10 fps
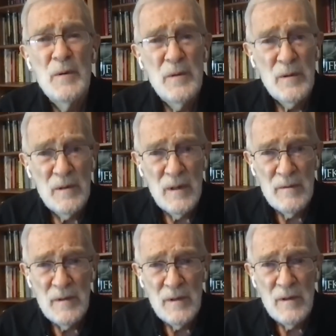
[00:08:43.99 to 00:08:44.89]
opponent
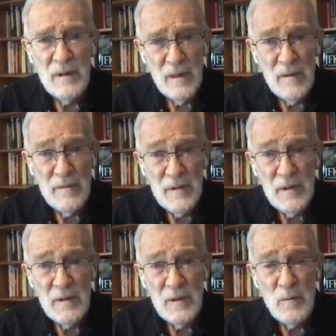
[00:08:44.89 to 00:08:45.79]
of the of
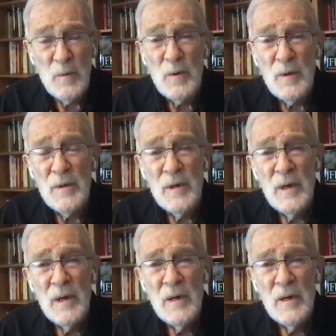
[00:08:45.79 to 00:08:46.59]
the war,